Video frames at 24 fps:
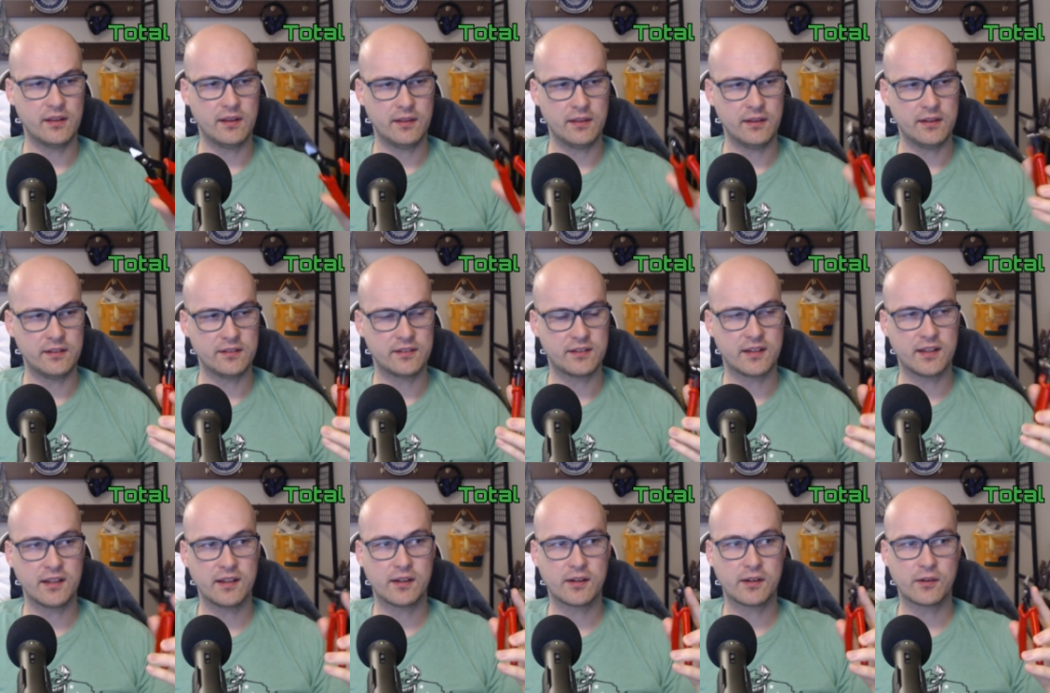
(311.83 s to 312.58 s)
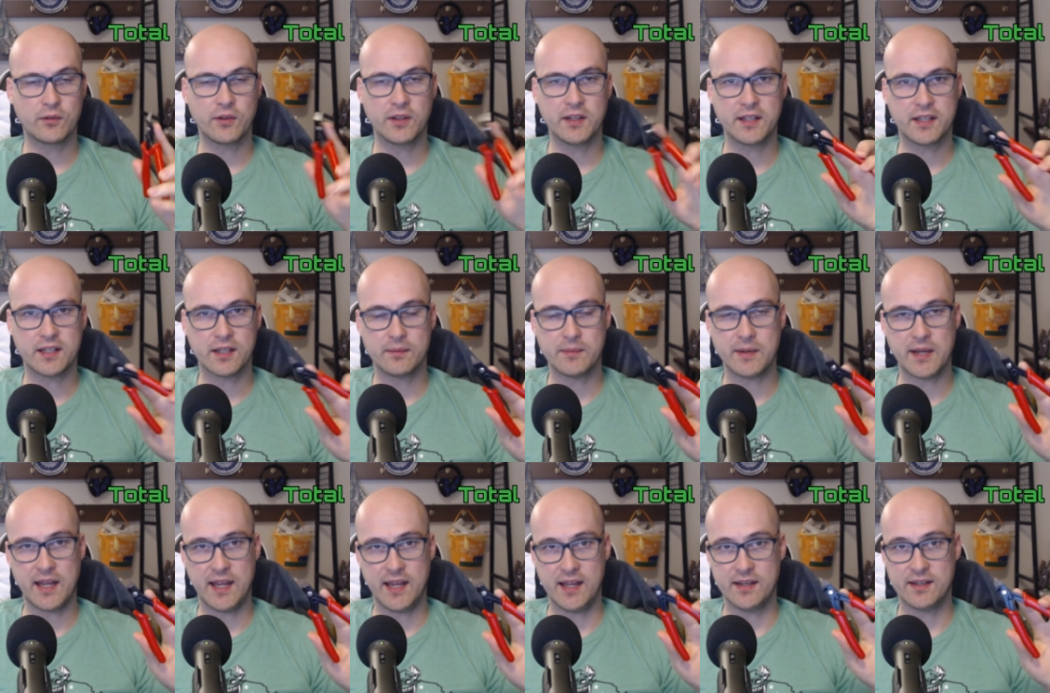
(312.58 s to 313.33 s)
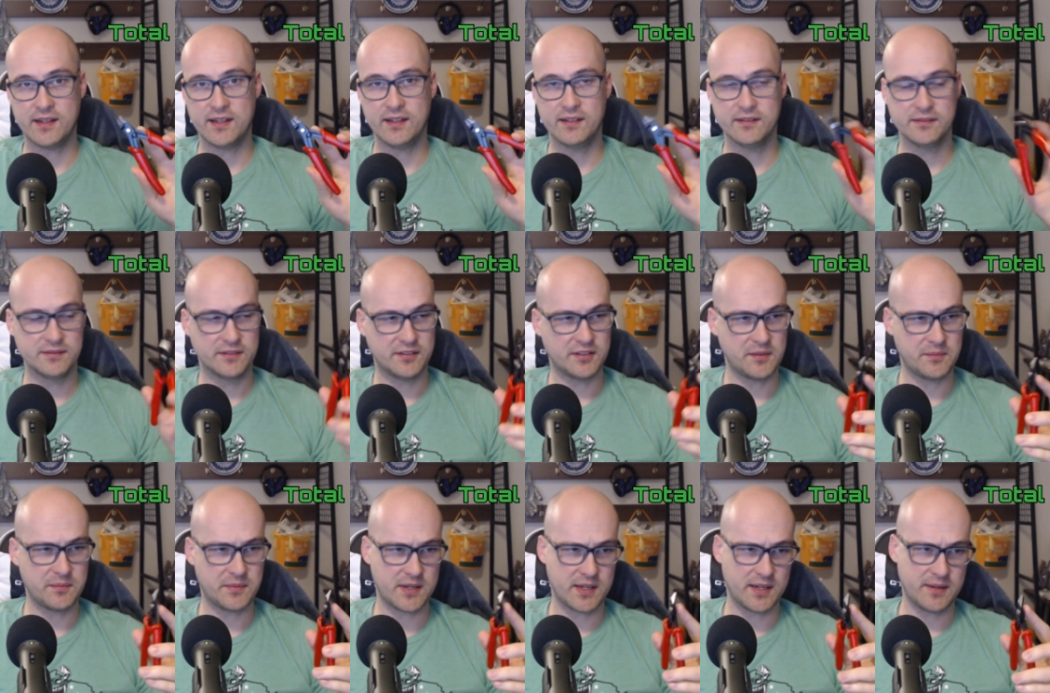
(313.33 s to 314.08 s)
These can really come in handy
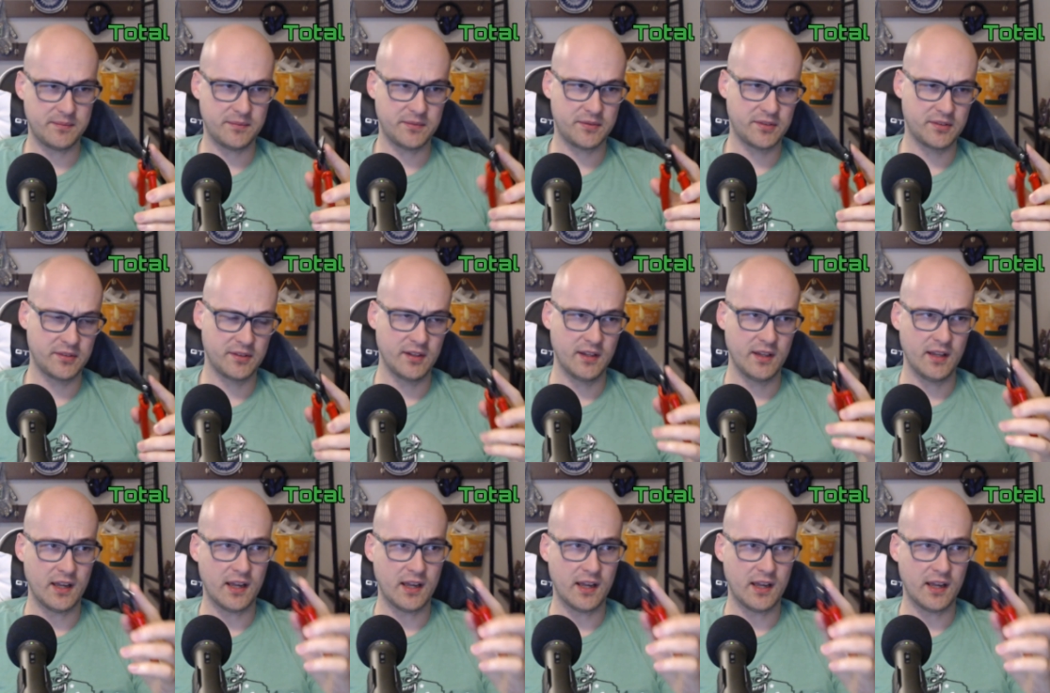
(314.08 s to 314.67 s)
sometimes.